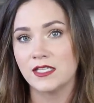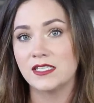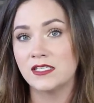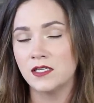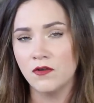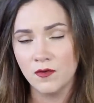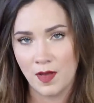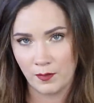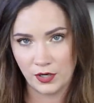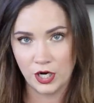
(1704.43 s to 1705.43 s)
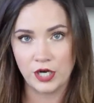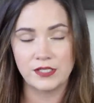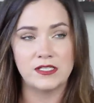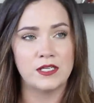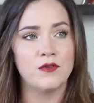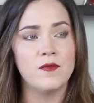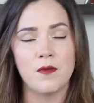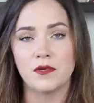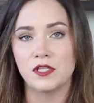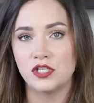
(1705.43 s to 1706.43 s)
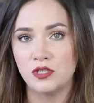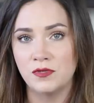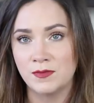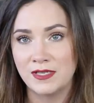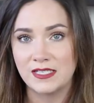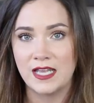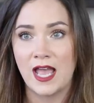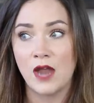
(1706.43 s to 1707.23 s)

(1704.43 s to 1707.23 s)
that still remembered her, still remembered that she was missing,